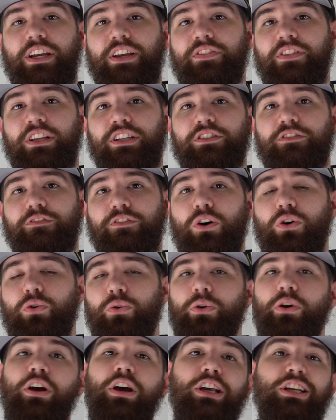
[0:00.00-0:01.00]
in this
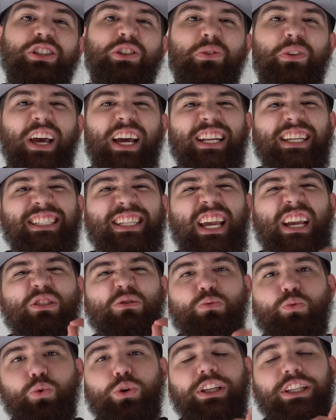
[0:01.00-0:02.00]
phone. So that is
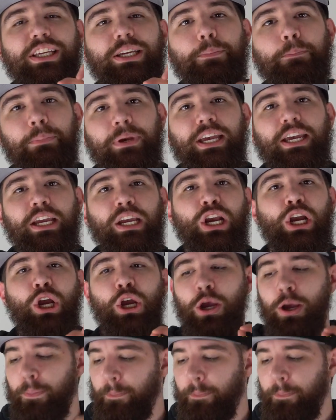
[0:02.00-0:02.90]
a really big